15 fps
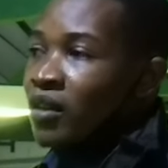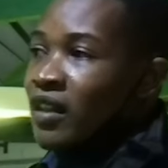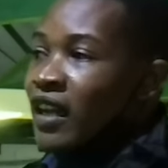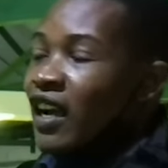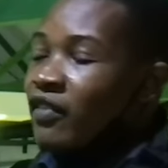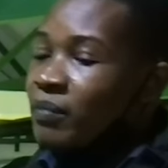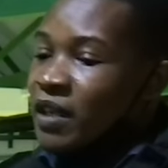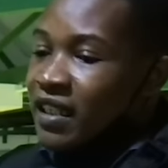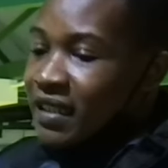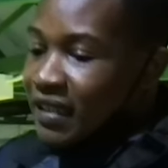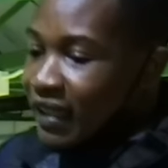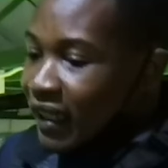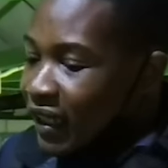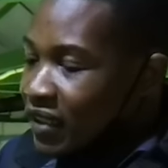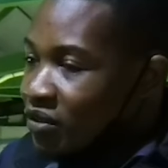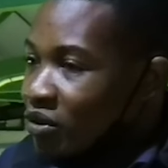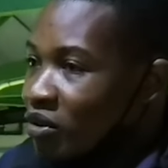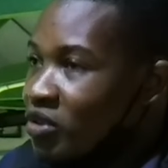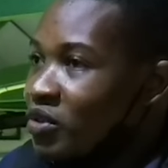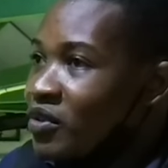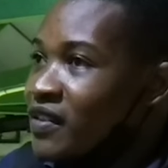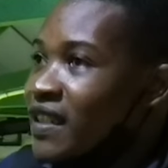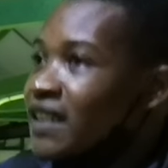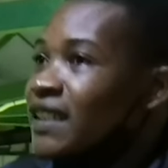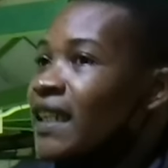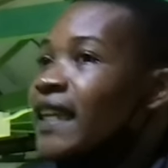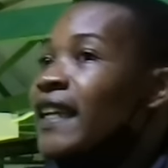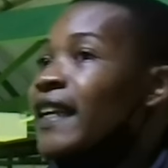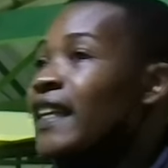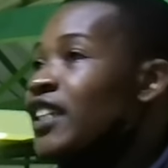the government declared Groot Constantia
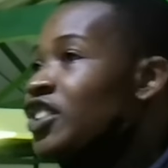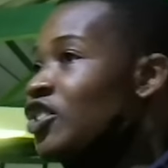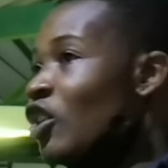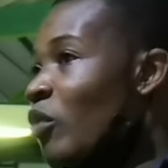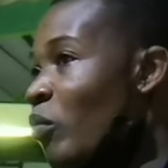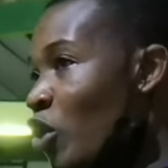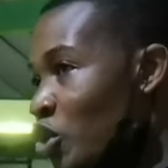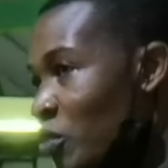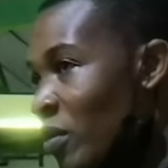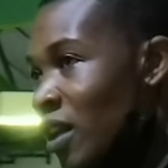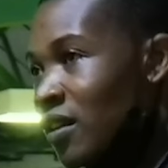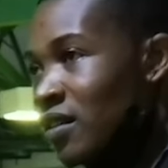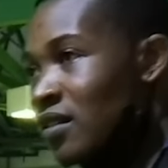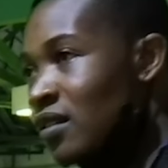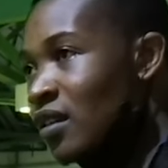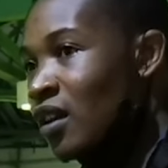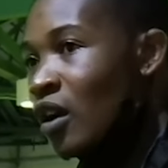a national monument